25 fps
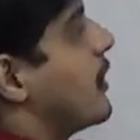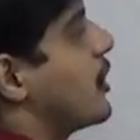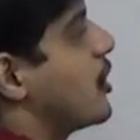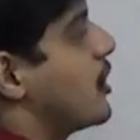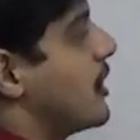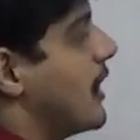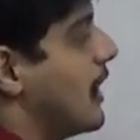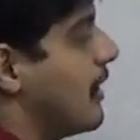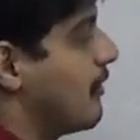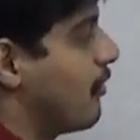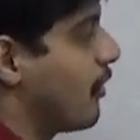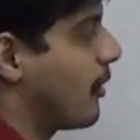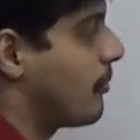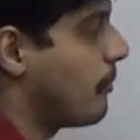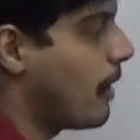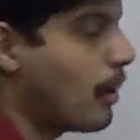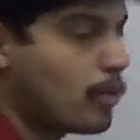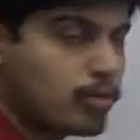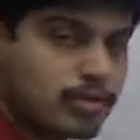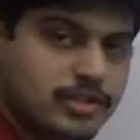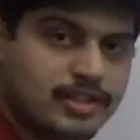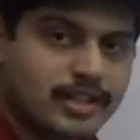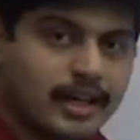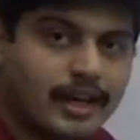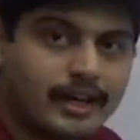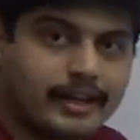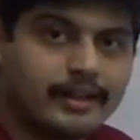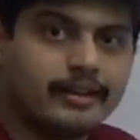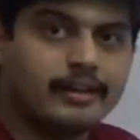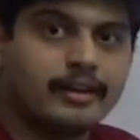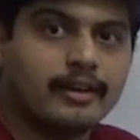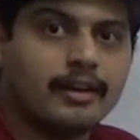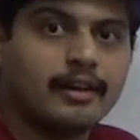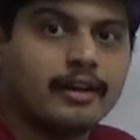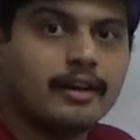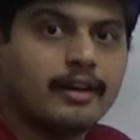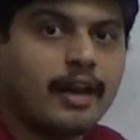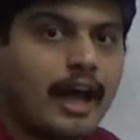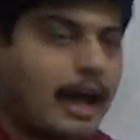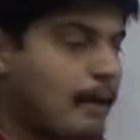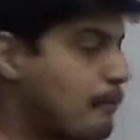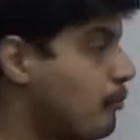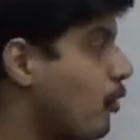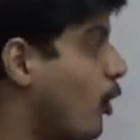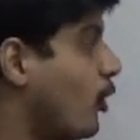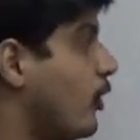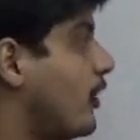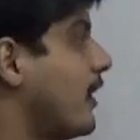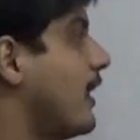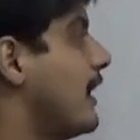from outside, I'm not
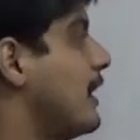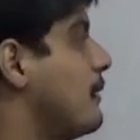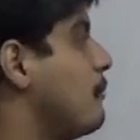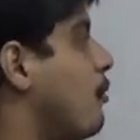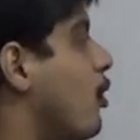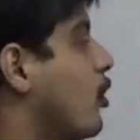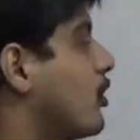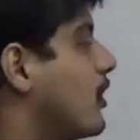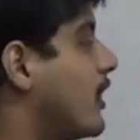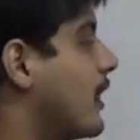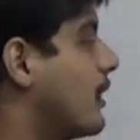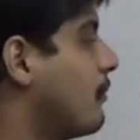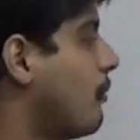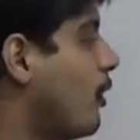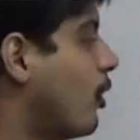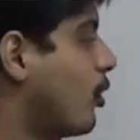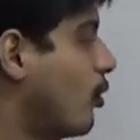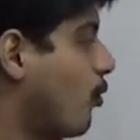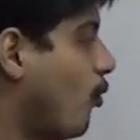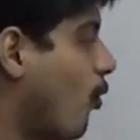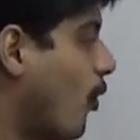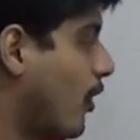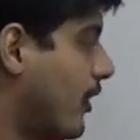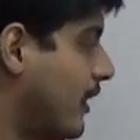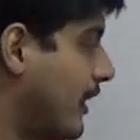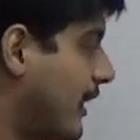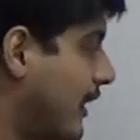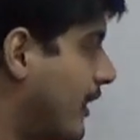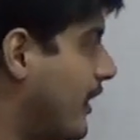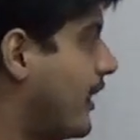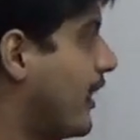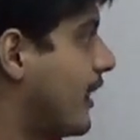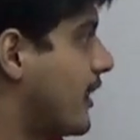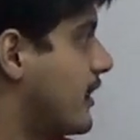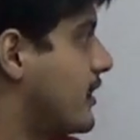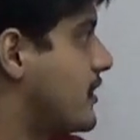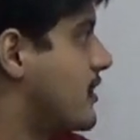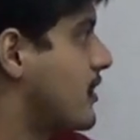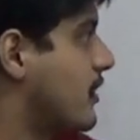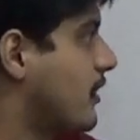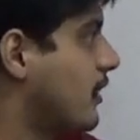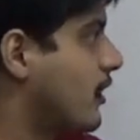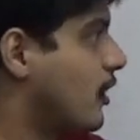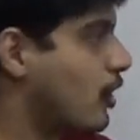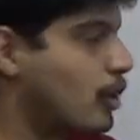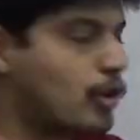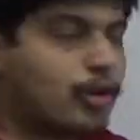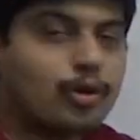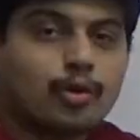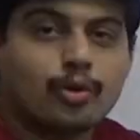really bothered about what it does to
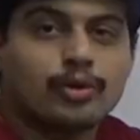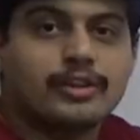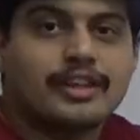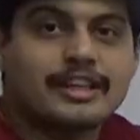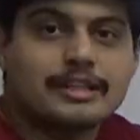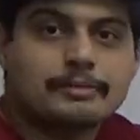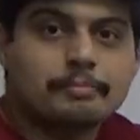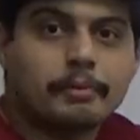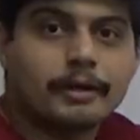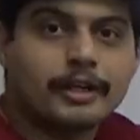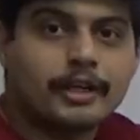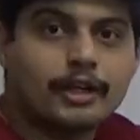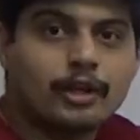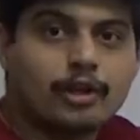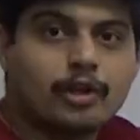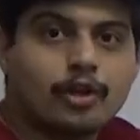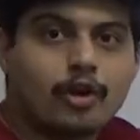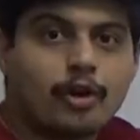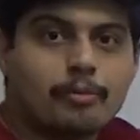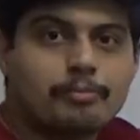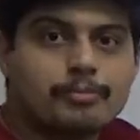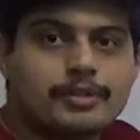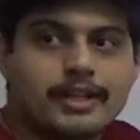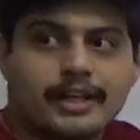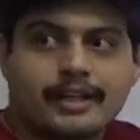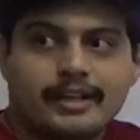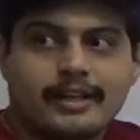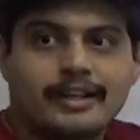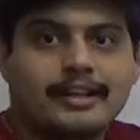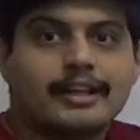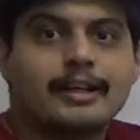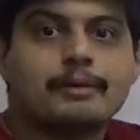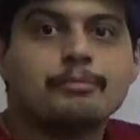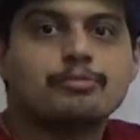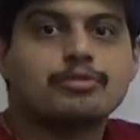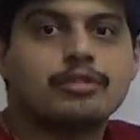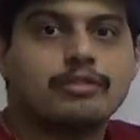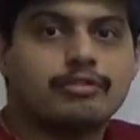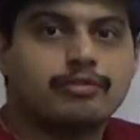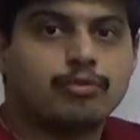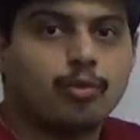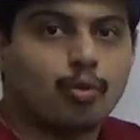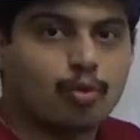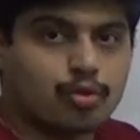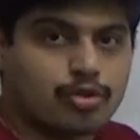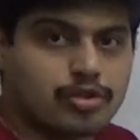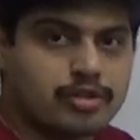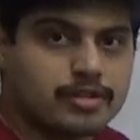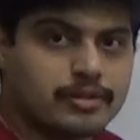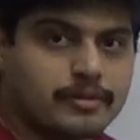this particular object in terms of
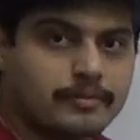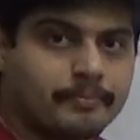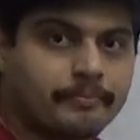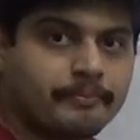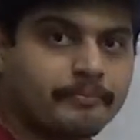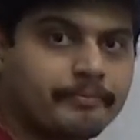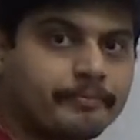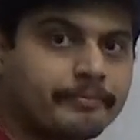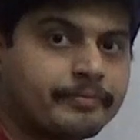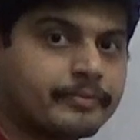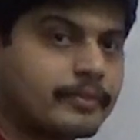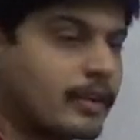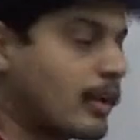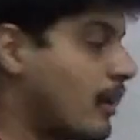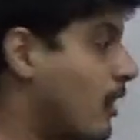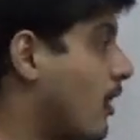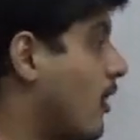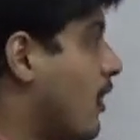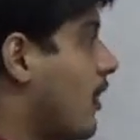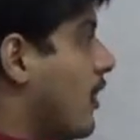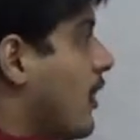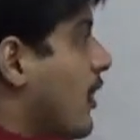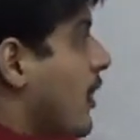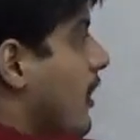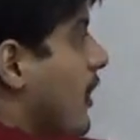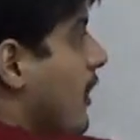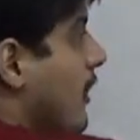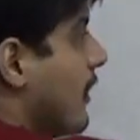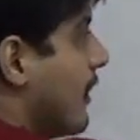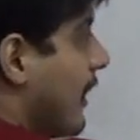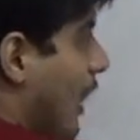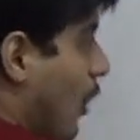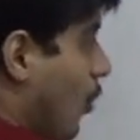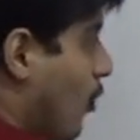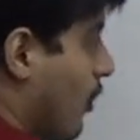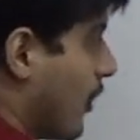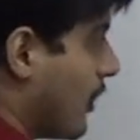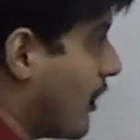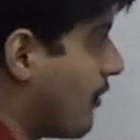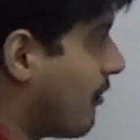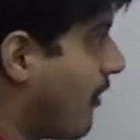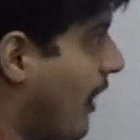force. Now if I have to